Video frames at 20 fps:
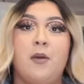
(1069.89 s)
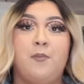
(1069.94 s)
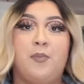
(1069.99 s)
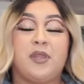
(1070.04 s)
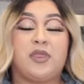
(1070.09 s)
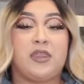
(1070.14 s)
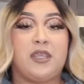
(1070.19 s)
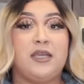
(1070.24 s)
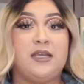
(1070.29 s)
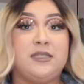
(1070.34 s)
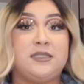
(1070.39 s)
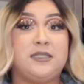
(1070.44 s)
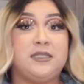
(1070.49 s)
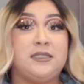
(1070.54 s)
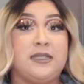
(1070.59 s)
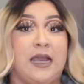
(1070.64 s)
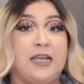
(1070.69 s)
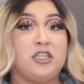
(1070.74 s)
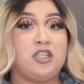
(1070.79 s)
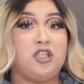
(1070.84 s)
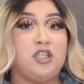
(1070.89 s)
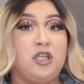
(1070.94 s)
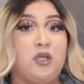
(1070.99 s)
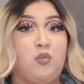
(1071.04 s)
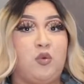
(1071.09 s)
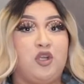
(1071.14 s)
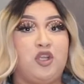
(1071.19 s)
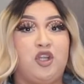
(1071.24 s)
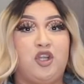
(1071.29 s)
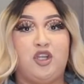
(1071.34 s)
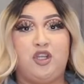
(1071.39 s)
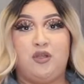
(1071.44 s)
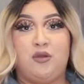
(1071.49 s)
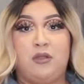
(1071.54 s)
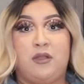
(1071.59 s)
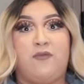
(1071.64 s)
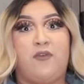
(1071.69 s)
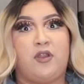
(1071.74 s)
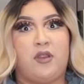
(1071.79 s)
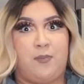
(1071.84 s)
But this is actually what you're gonna
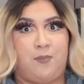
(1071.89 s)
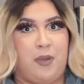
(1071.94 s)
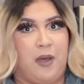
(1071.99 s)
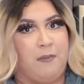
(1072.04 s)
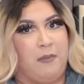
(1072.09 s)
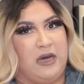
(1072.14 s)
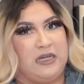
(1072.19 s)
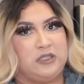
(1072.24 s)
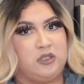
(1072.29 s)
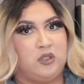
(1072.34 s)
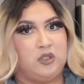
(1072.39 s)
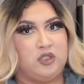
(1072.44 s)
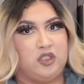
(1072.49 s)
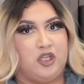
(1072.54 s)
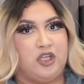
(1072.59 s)
use for the pambazos.